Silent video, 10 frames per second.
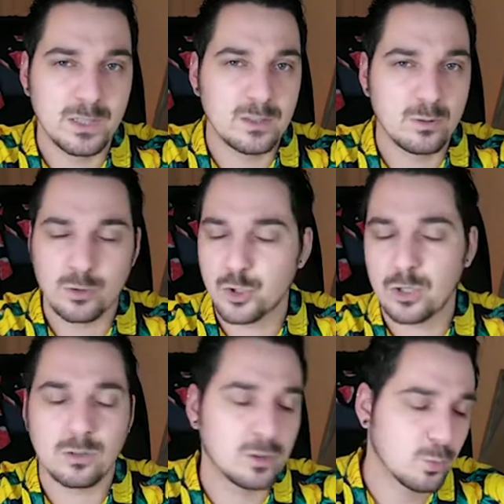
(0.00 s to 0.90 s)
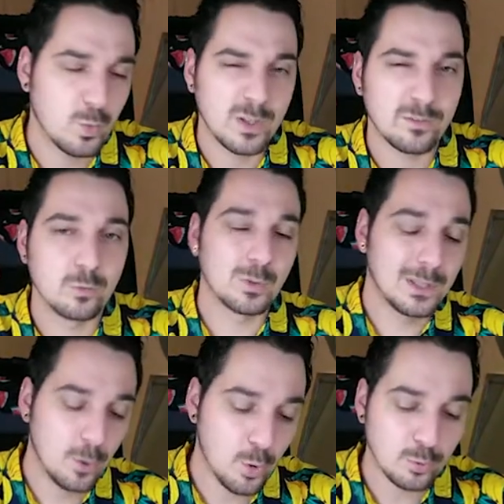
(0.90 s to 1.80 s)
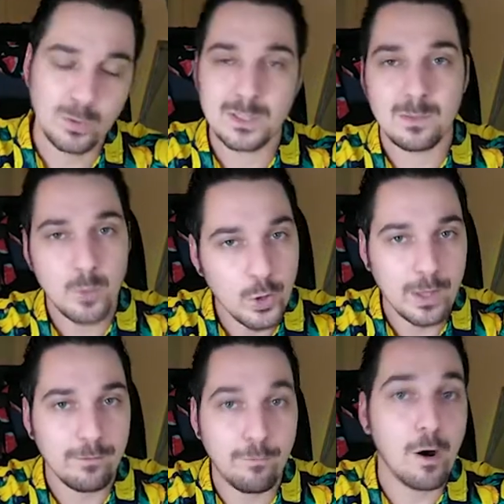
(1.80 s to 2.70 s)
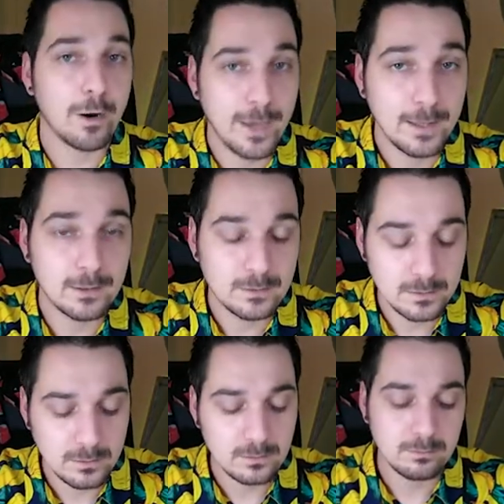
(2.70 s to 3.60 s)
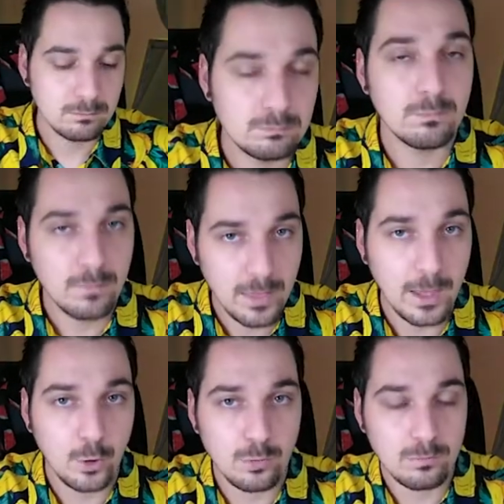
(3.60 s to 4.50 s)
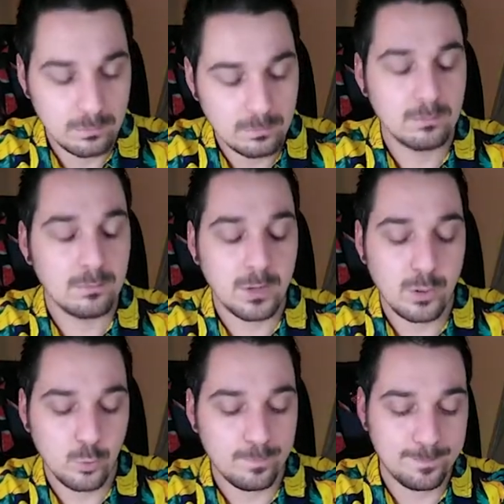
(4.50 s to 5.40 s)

please, or jungle, or one of the really old ones. I'm not that far yet, so thank you.